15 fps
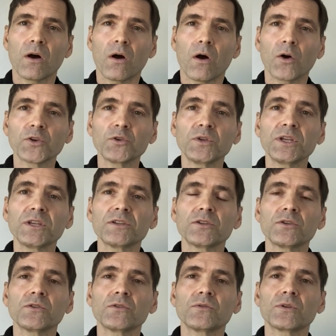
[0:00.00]
All you need to
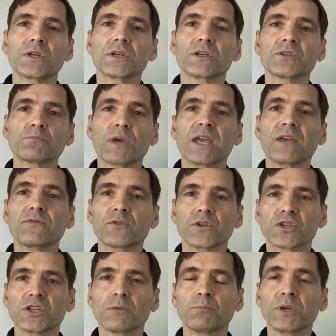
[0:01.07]
do is pay for the
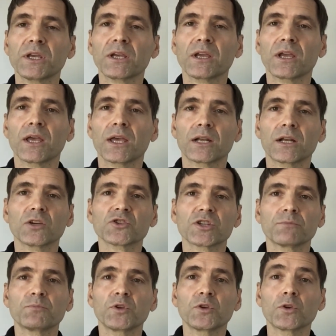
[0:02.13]
shipping, and I'll
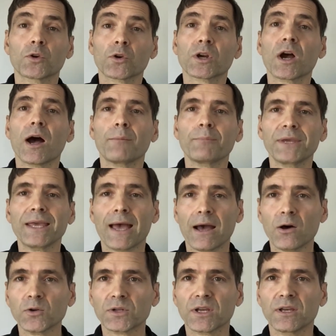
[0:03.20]
ship you your copy
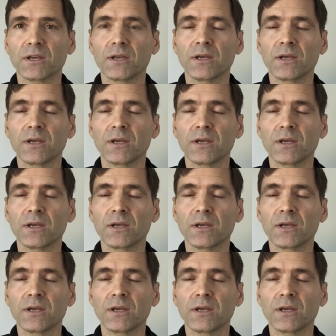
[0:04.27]
out.